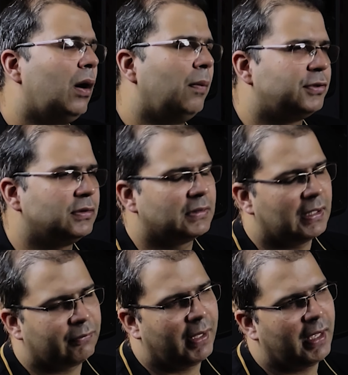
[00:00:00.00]
options
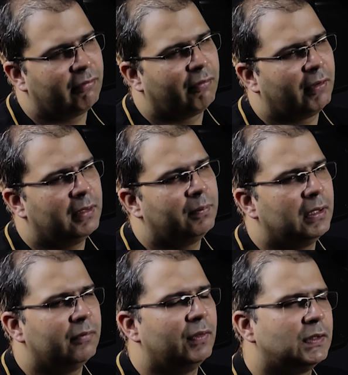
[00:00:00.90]
that we have
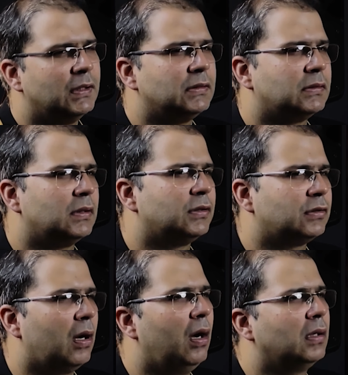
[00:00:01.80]
available, which is
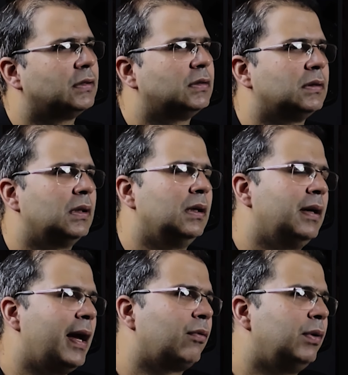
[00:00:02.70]
stocks,
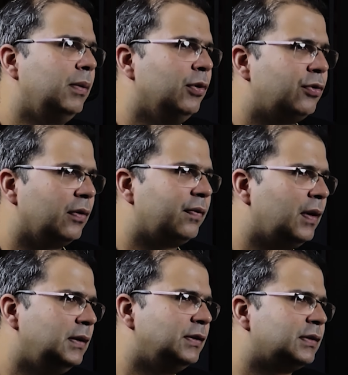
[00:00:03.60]
equity mutual
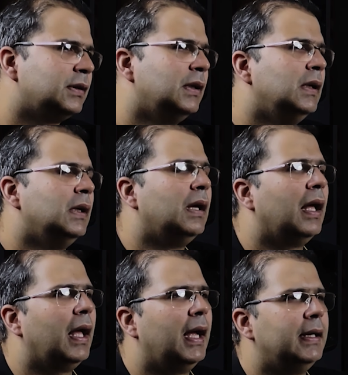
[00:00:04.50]
funds,
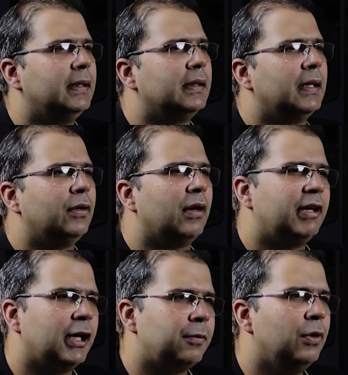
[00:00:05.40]
and then you have
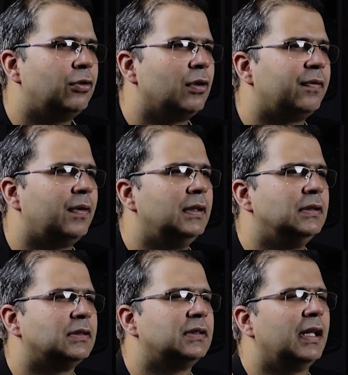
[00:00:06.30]
debt mutual
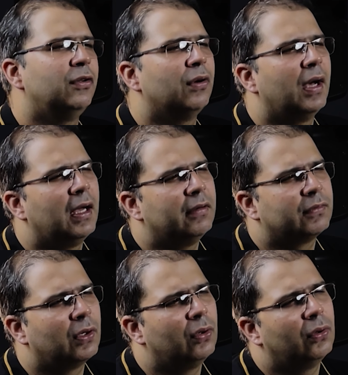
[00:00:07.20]
funds, then you have
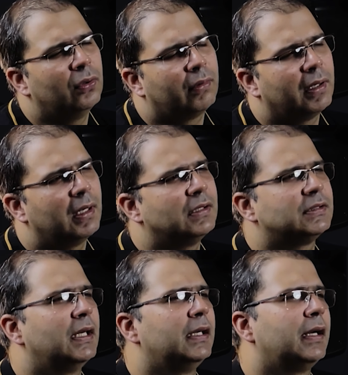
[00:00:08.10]
gold, real
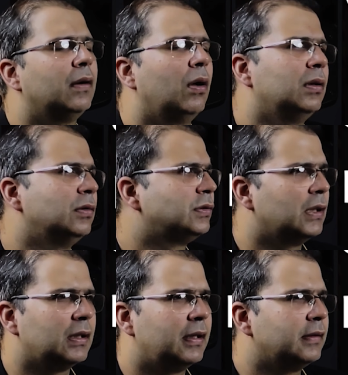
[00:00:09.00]
estate, and all those
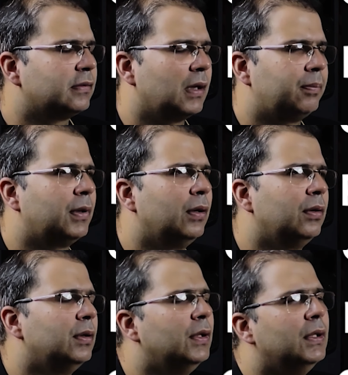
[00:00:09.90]
other things, crypto.